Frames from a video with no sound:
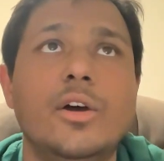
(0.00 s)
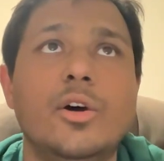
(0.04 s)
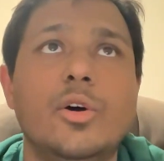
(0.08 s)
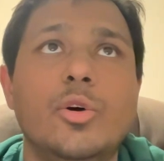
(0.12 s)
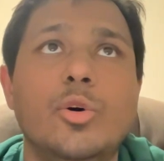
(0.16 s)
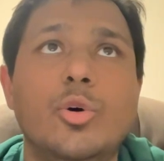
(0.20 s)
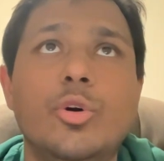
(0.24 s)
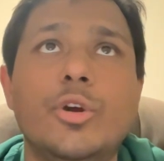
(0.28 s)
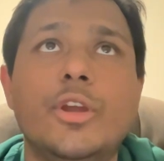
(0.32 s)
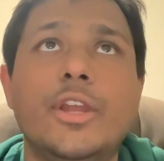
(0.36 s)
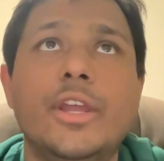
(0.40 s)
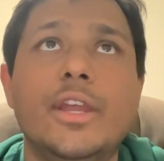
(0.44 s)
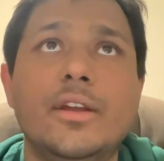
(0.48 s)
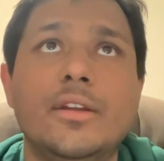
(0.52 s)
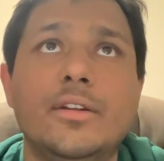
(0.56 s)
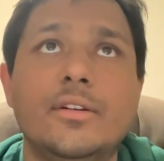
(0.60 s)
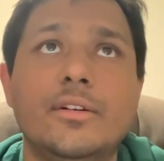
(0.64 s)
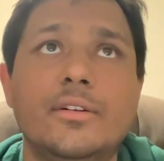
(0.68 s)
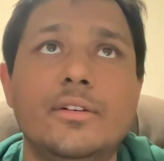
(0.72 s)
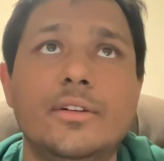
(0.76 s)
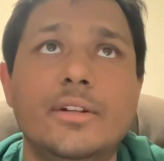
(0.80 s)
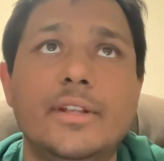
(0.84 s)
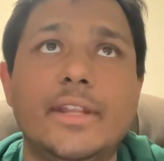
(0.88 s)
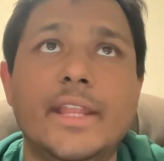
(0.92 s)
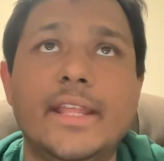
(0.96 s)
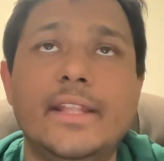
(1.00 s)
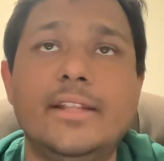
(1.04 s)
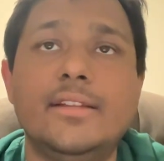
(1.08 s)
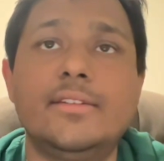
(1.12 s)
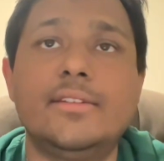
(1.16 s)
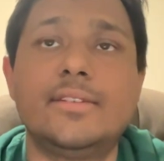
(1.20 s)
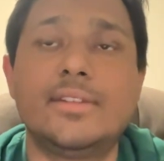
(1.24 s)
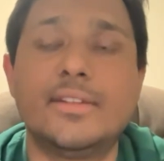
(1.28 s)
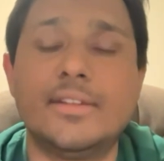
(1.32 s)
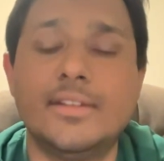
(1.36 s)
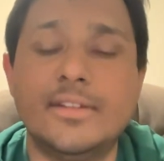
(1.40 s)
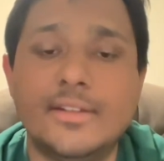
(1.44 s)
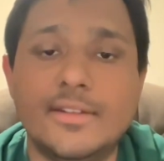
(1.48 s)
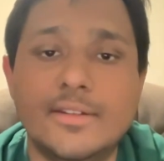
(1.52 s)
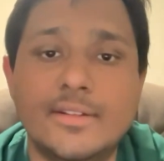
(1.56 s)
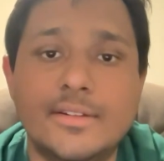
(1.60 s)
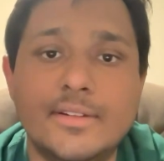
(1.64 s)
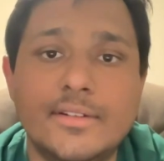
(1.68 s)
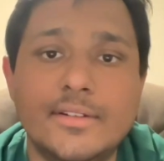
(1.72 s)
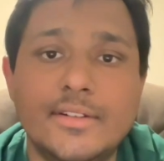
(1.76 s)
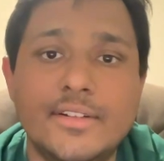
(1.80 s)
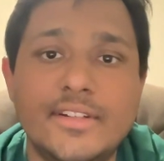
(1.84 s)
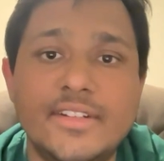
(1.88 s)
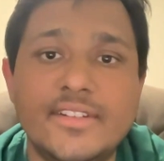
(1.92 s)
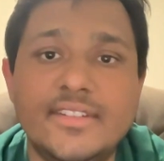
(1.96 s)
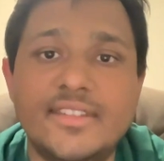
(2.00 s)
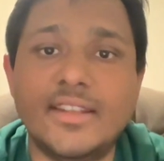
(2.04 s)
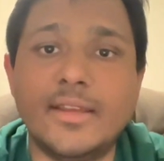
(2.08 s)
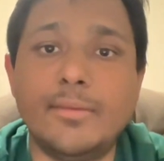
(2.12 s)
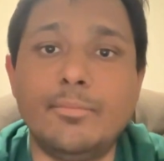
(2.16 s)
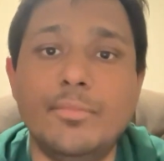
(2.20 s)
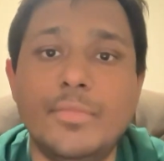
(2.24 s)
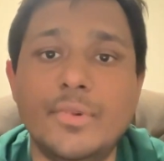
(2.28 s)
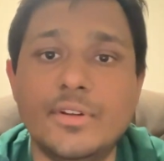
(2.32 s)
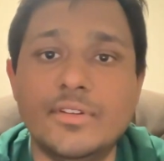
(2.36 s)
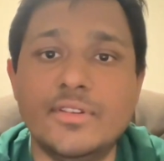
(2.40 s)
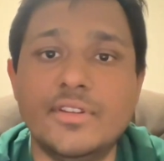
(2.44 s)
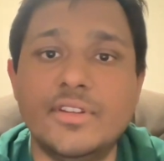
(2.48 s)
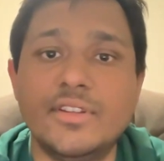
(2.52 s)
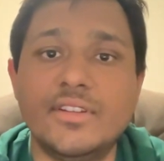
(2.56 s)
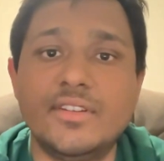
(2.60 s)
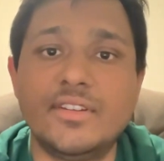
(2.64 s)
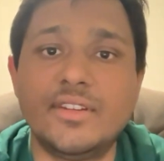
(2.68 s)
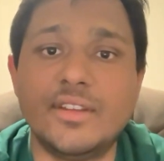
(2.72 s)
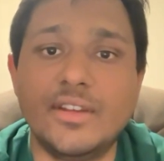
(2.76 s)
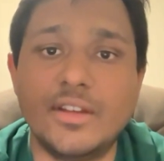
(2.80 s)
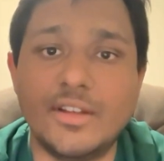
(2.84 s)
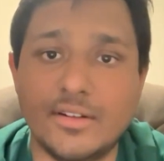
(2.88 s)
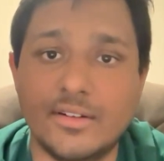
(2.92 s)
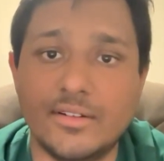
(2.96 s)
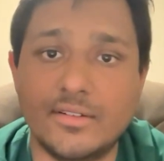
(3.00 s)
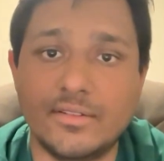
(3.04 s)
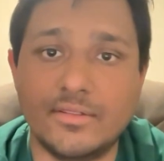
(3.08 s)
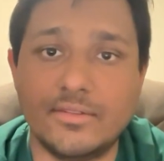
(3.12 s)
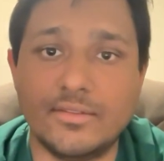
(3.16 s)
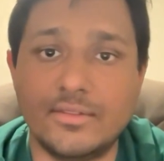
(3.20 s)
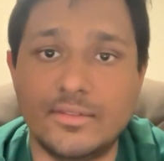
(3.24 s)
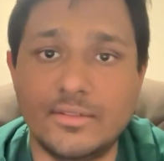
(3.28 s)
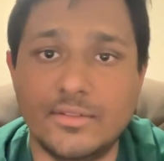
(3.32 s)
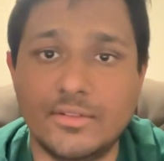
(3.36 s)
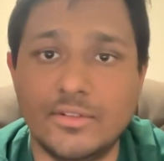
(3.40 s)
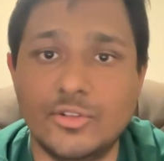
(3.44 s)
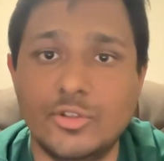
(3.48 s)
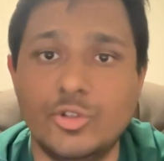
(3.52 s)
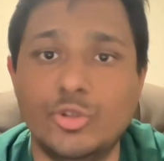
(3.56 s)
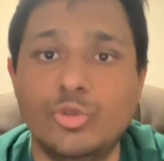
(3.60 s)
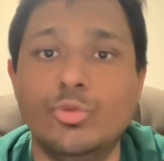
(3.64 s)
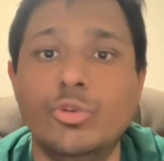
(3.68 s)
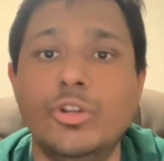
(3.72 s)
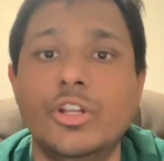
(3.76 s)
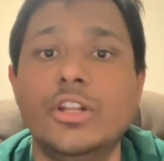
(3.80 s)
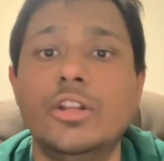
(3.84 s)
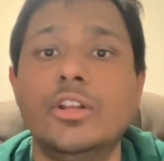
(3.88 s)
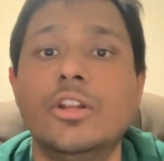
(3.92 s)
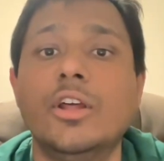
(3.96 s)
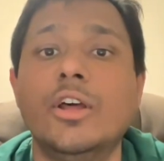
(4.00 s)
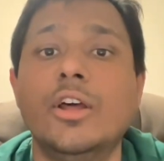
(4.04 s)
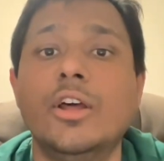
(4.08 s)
okay, 10th December this year, you will